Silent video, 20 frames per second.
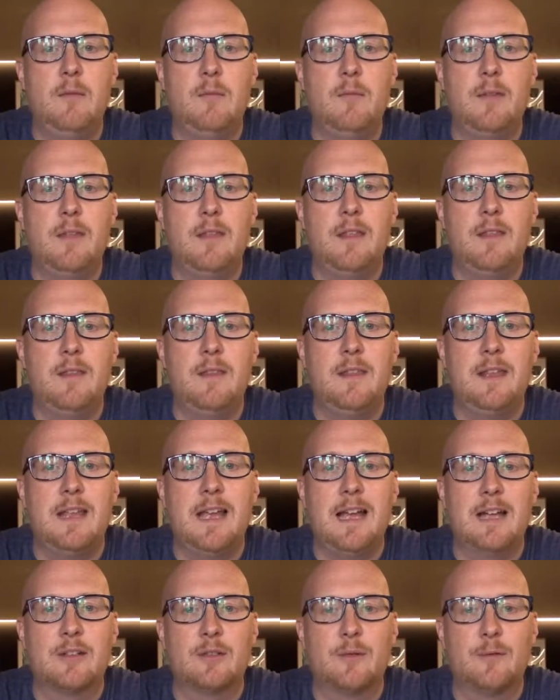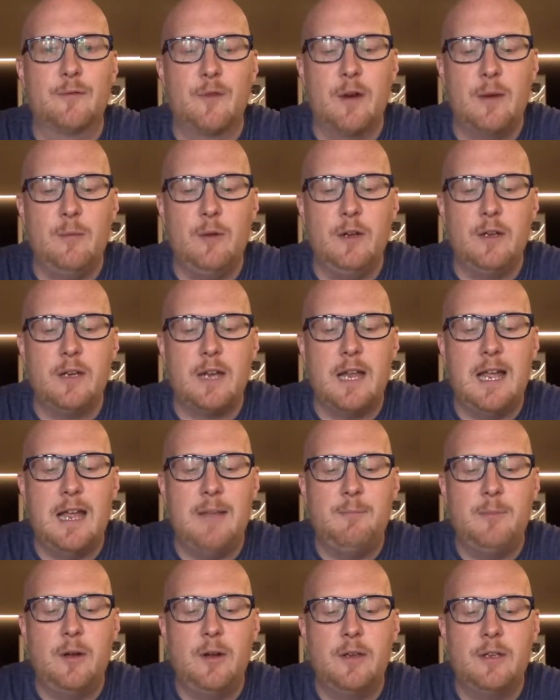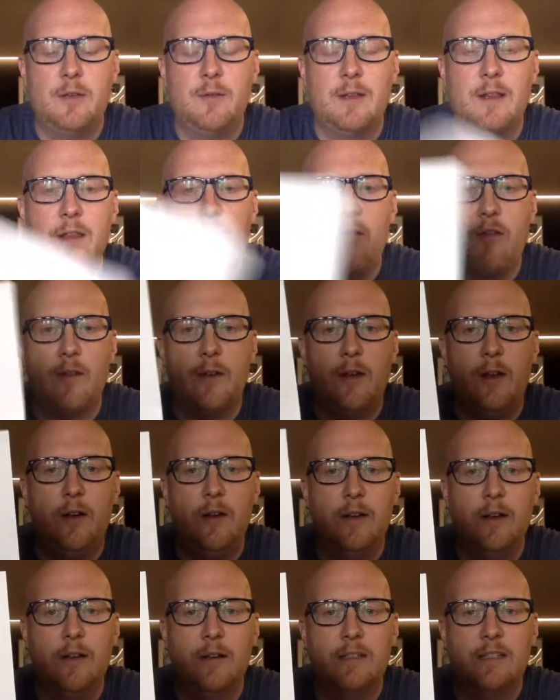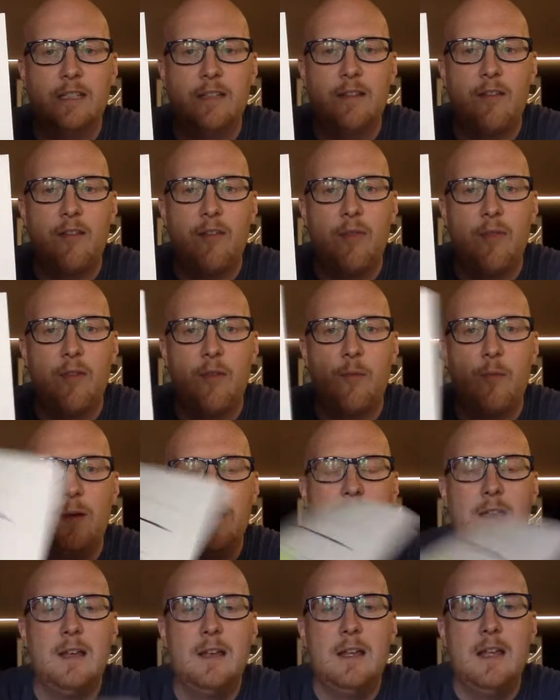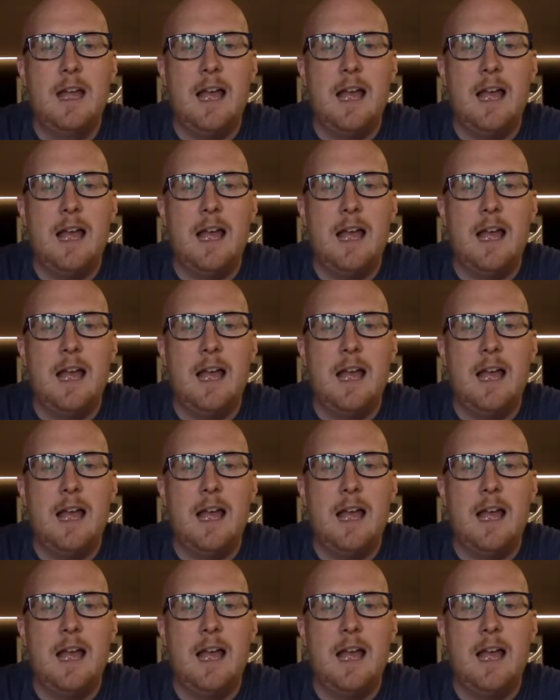within the actual framework, and by doing this and highlighting this in this way,